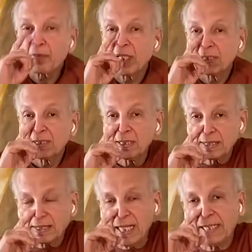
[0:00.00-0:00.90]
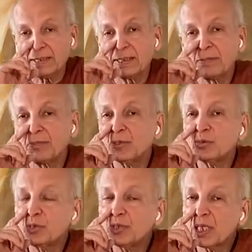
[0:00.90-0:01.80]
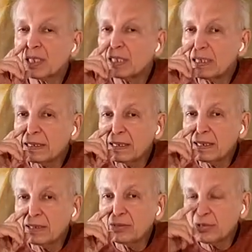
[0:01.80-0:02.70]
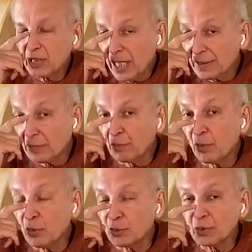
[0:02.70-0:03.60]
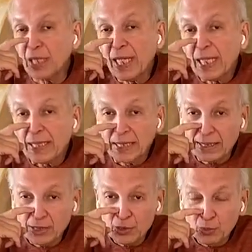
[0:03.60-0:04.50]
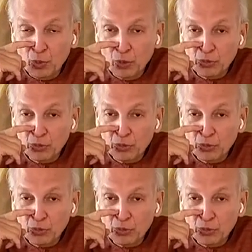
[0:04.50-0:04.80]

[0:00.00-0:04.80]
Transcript: See the site between the cartilage and the bone, that's a small